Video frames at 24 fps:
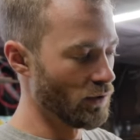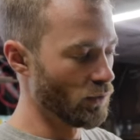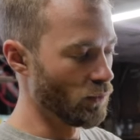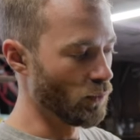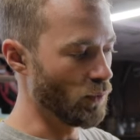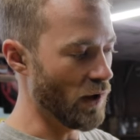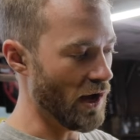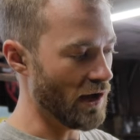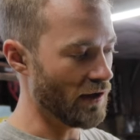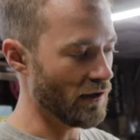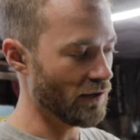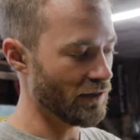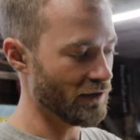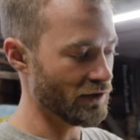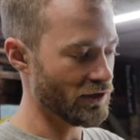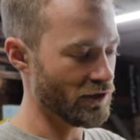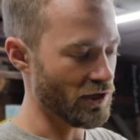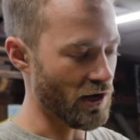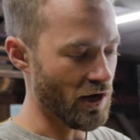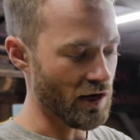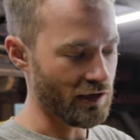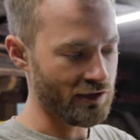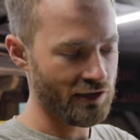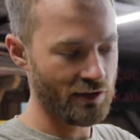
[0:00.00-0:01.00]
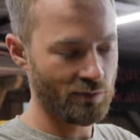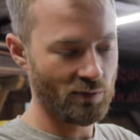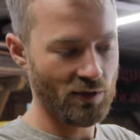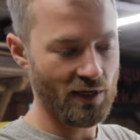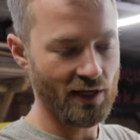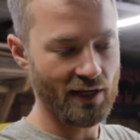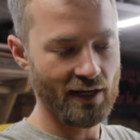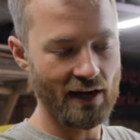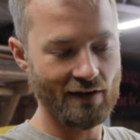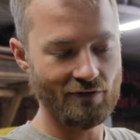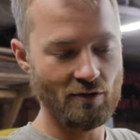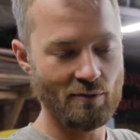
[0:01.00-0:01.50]
Well, the shocks that we're
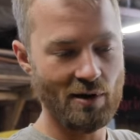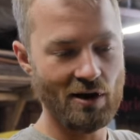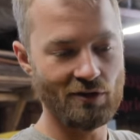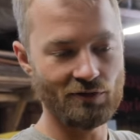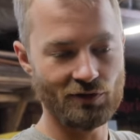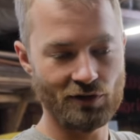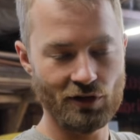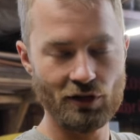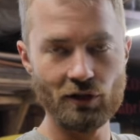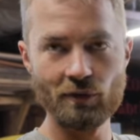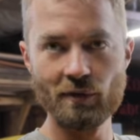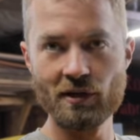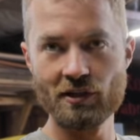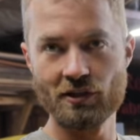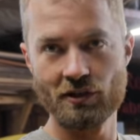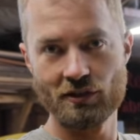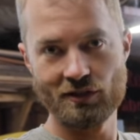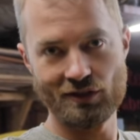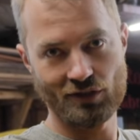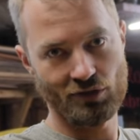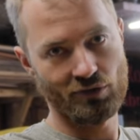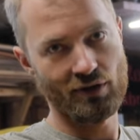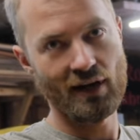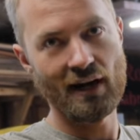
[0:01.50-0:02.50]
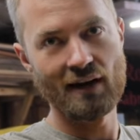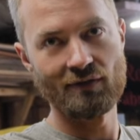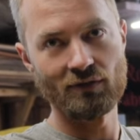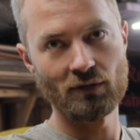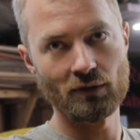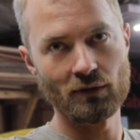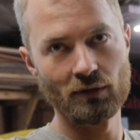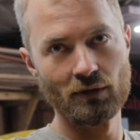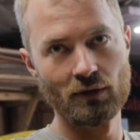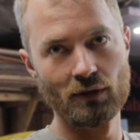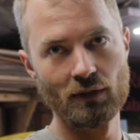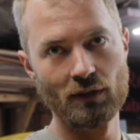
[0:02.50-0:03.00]
getting have about two inches of
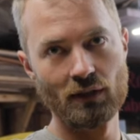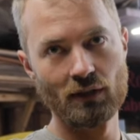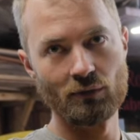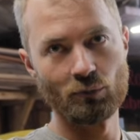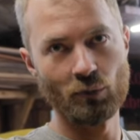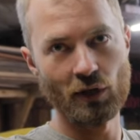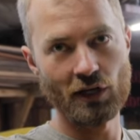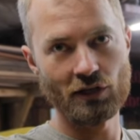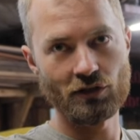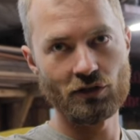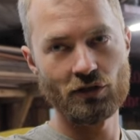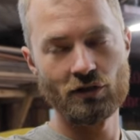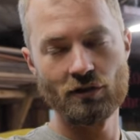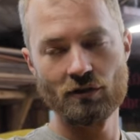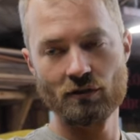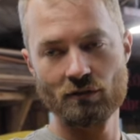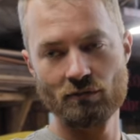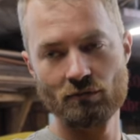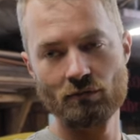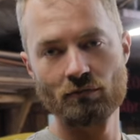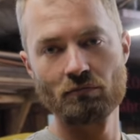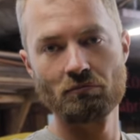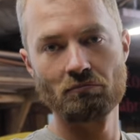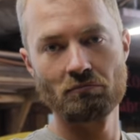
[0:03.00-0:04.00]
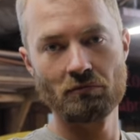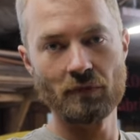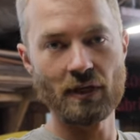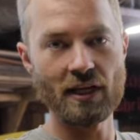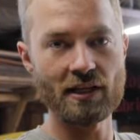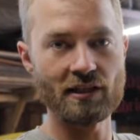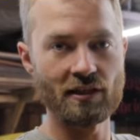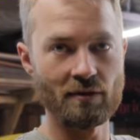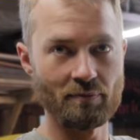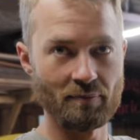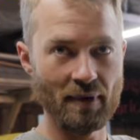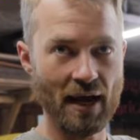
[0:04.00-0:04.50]
travel, which
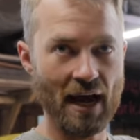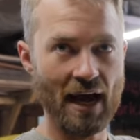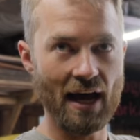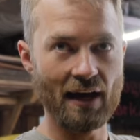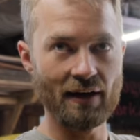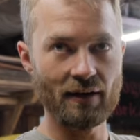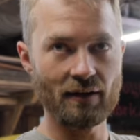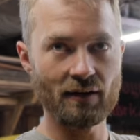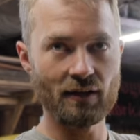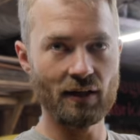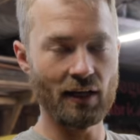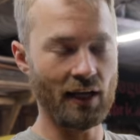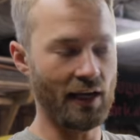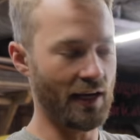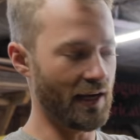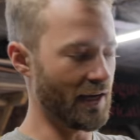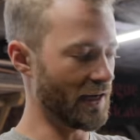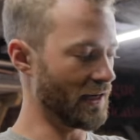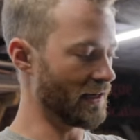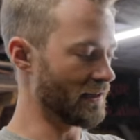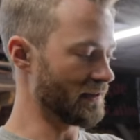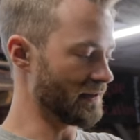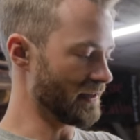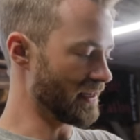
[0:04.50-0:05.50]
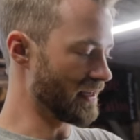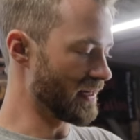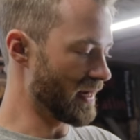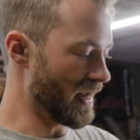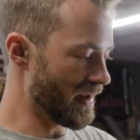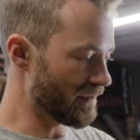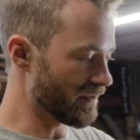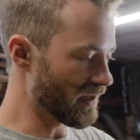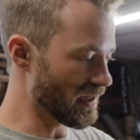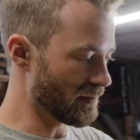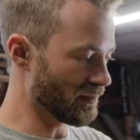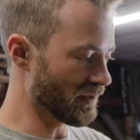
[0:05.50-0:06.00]
isn't bad, and
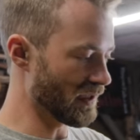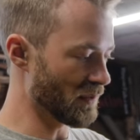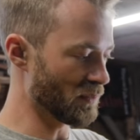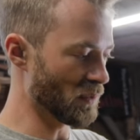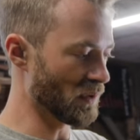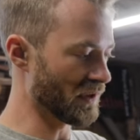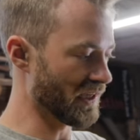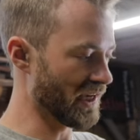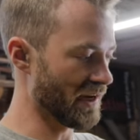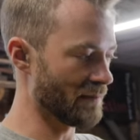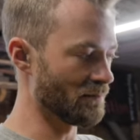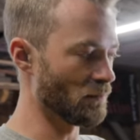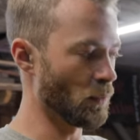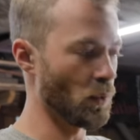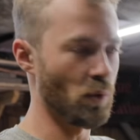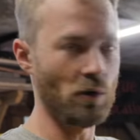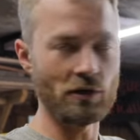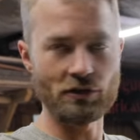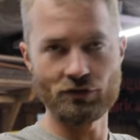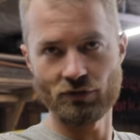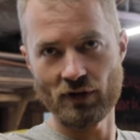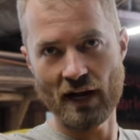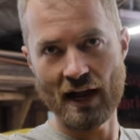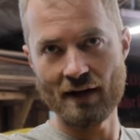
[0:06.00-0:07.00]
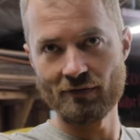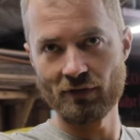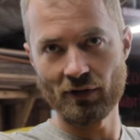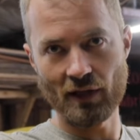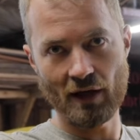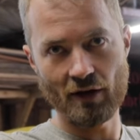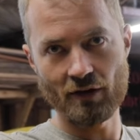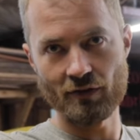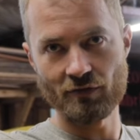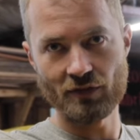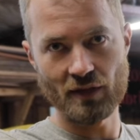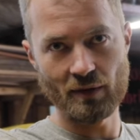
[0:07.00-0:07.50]
inevitably we'll get more travel
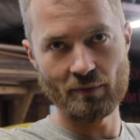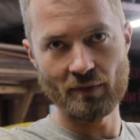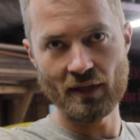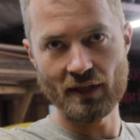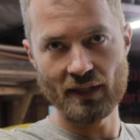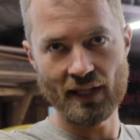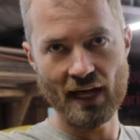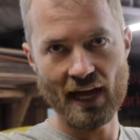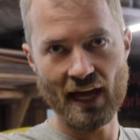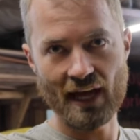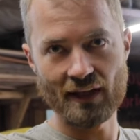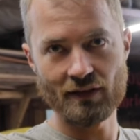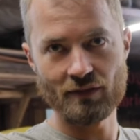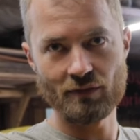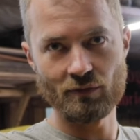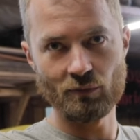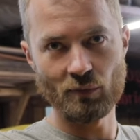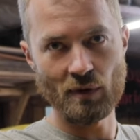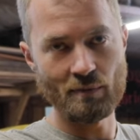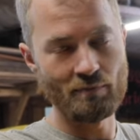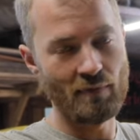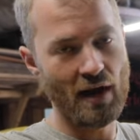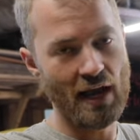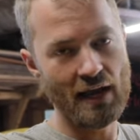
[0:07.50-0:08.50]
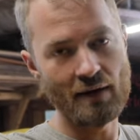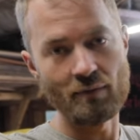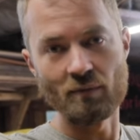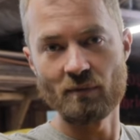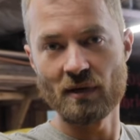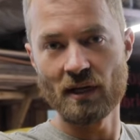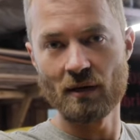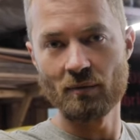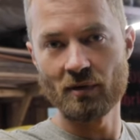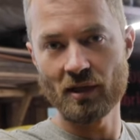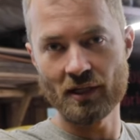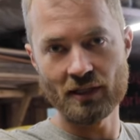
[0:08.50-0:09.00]
out of them than that. We
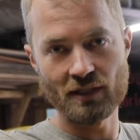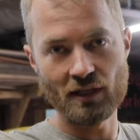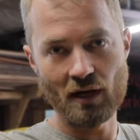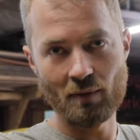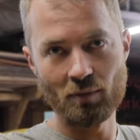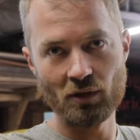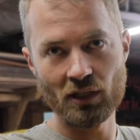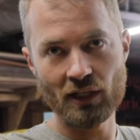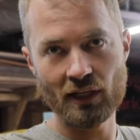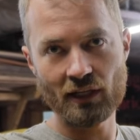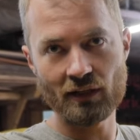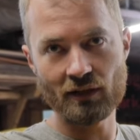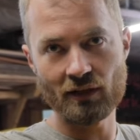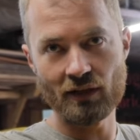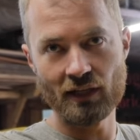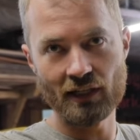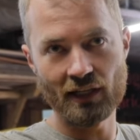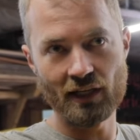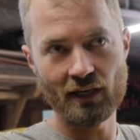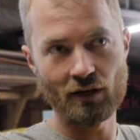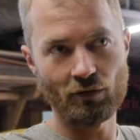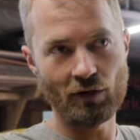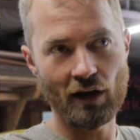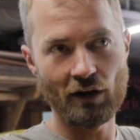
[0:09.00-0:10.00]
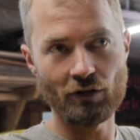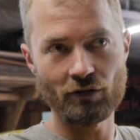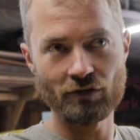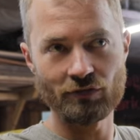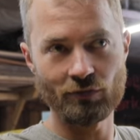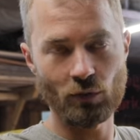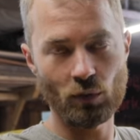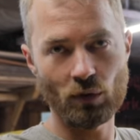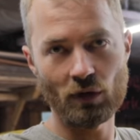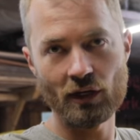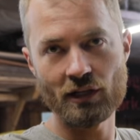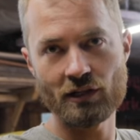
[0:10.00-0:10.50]
might be able to double it and get around
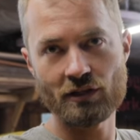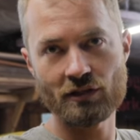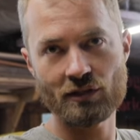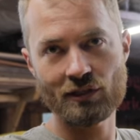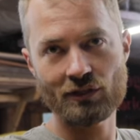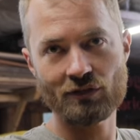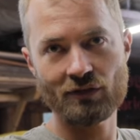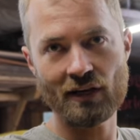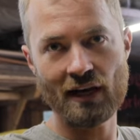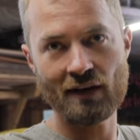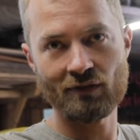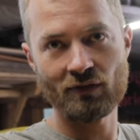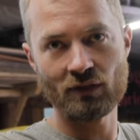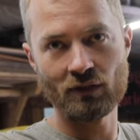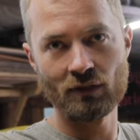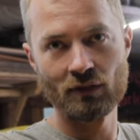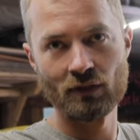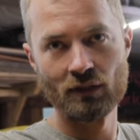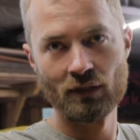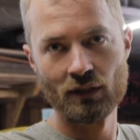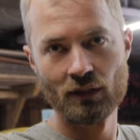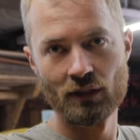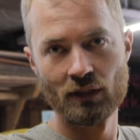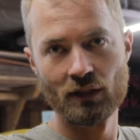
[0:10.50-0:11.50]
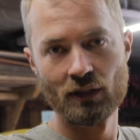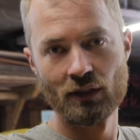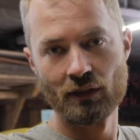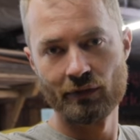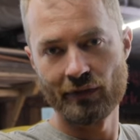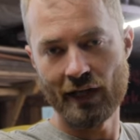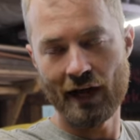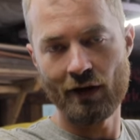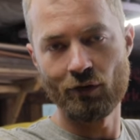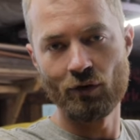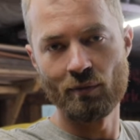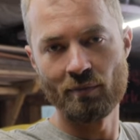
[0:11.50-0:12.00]
four inches of travel.
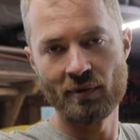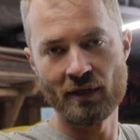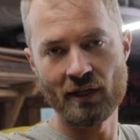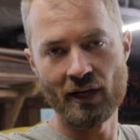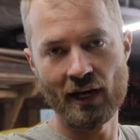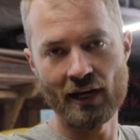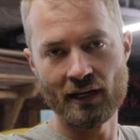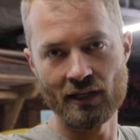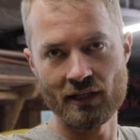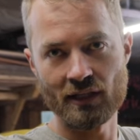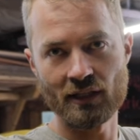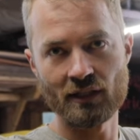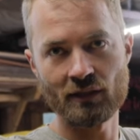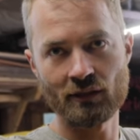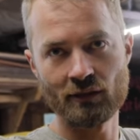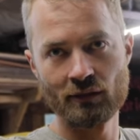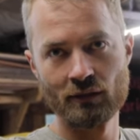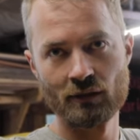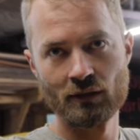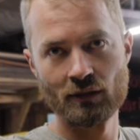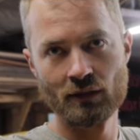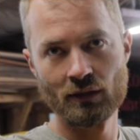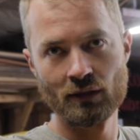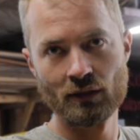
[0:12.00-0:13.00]
That would be ideal.